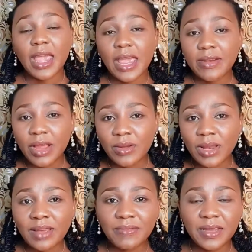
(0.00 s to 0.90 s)
A
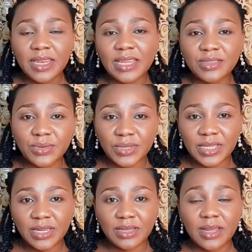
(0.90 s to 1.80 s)
regular fitness
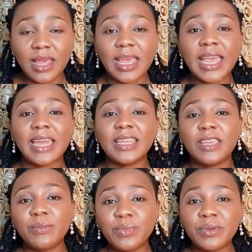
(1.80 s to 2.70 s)
routine can
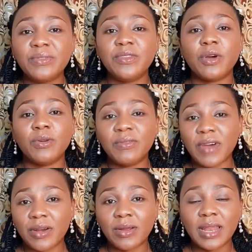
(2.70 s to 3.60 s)
improve your
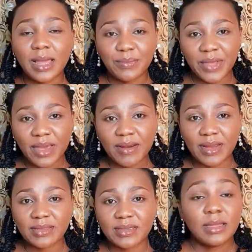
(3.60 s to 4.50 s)
overall
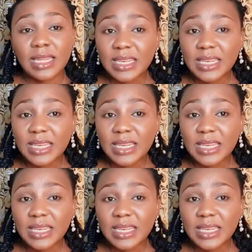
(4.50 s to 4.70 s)
appearance. The